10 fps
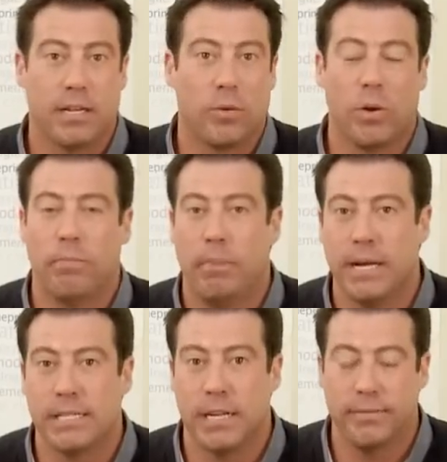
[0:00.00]
a
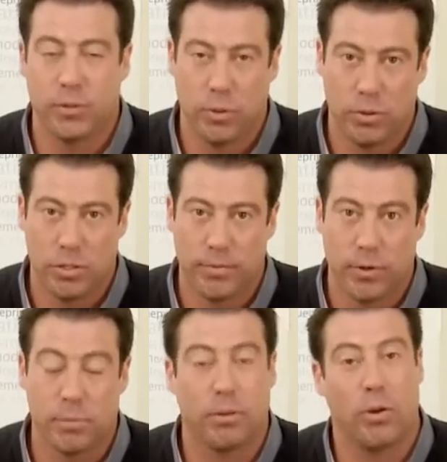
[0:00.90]
robust set of tools for
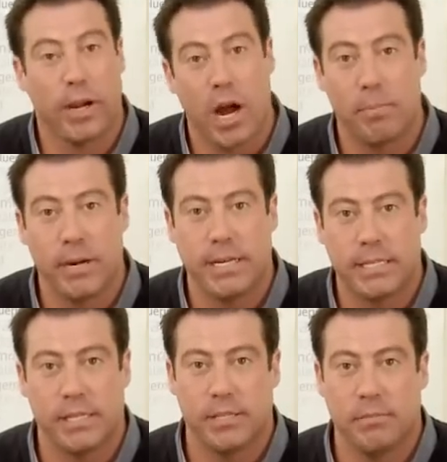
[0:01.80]
deploying operating
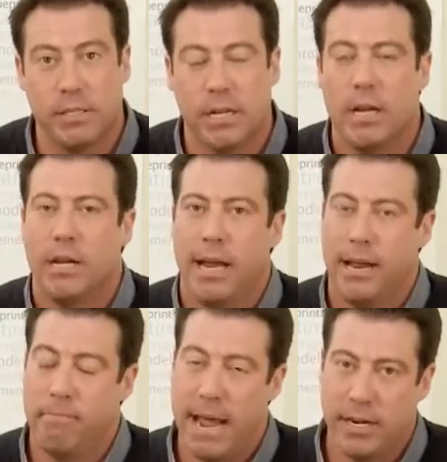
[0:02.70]
systems
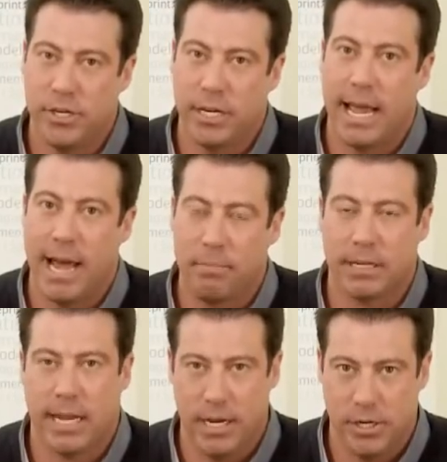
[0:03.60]
and managing
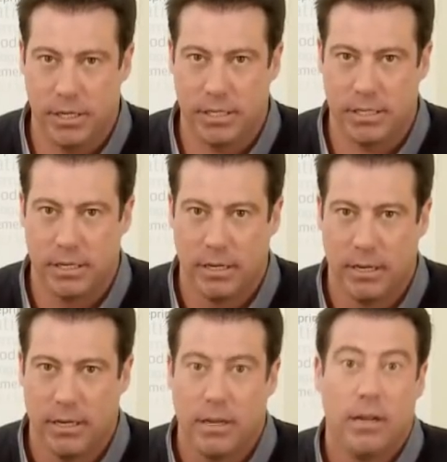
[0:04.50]
applications.
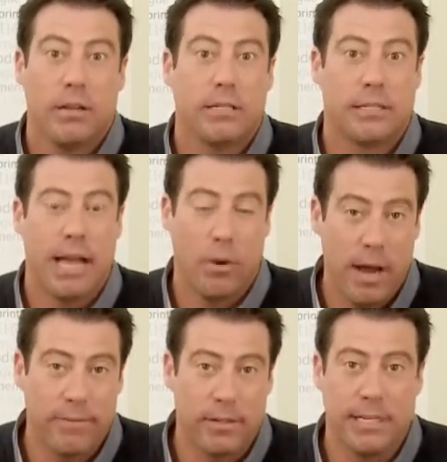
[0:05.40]

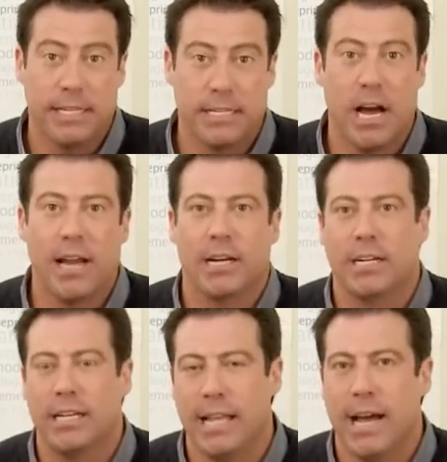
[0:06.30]
However, it is not a
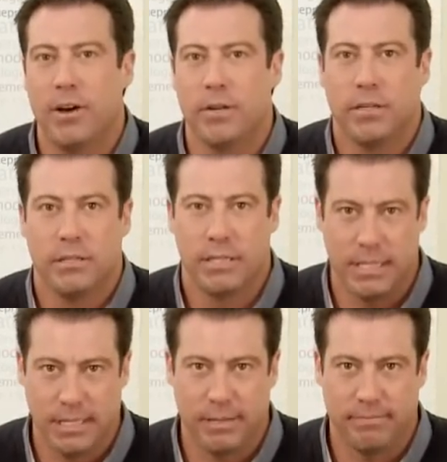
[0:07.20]
cloud
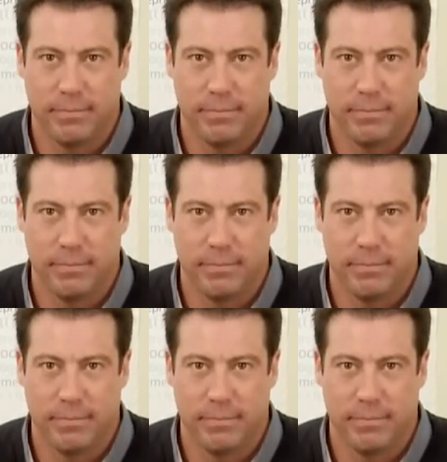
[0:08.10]
system.